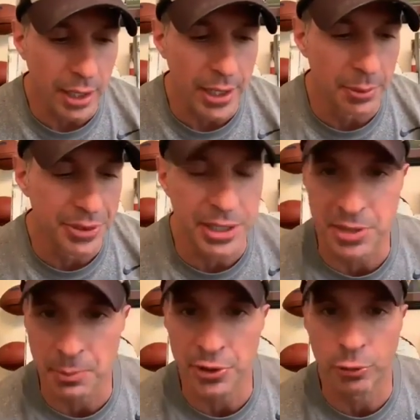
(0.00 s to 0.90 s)
and it was
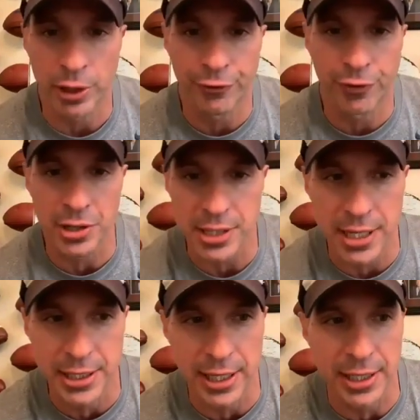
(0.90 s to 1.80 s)
September twenty-first,
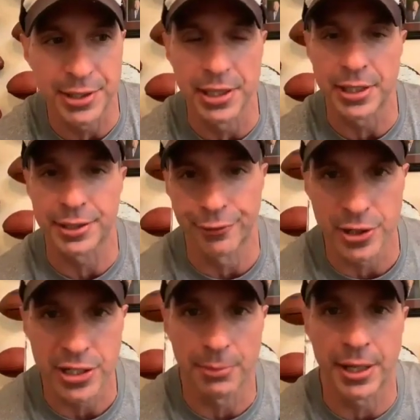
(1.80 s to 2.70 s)
nineteen ninety-six, the
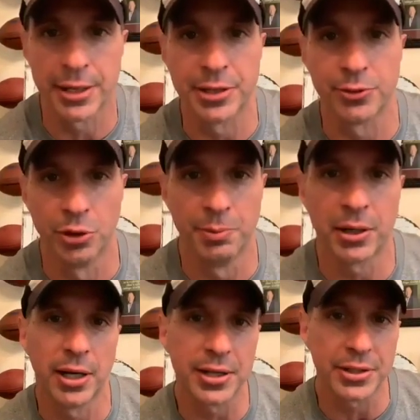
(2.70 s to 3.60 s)
first time I get this real
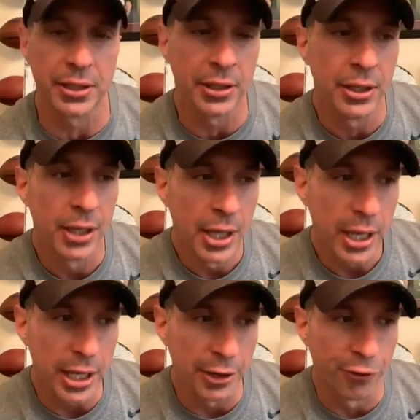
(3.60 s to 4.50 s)
lesson
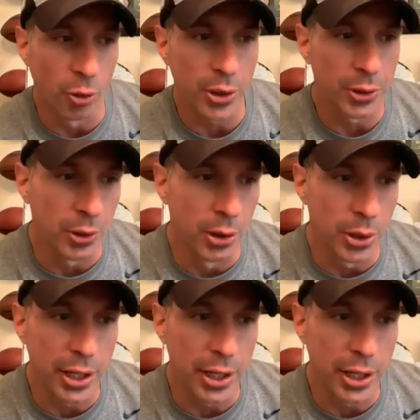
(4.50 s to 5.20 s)
in a fork in the road.